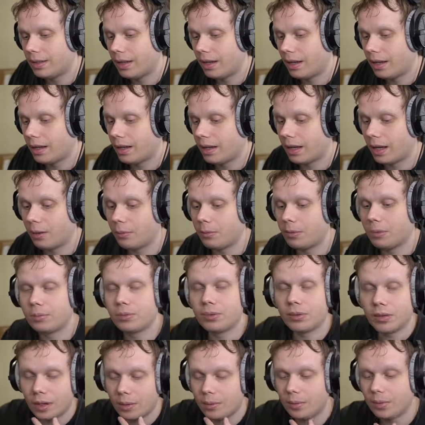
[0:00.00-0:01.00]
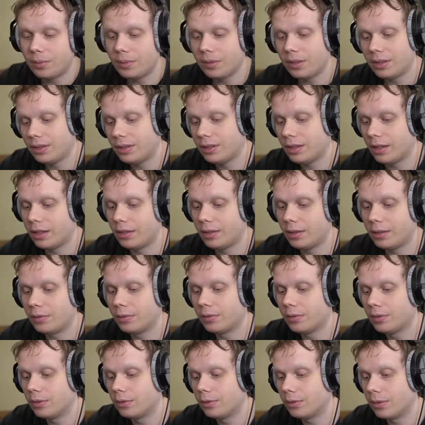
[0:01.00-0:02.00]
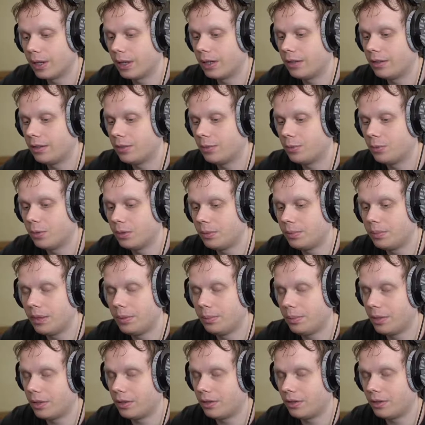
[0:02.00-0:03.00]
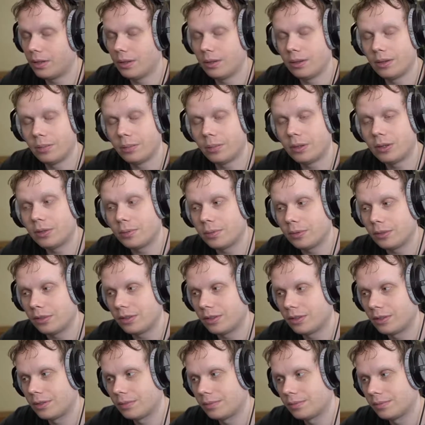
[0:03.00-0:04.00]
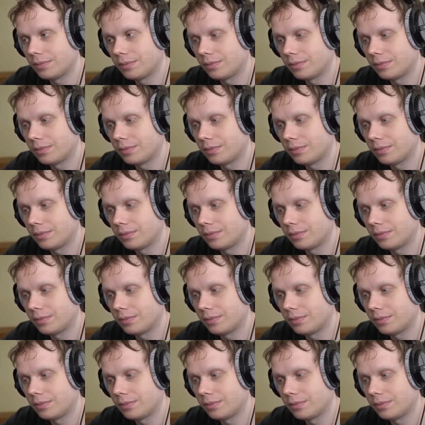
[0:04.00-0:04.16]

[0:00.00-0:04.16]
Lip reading: Yeah, I would probably say the reds would be better than the purples.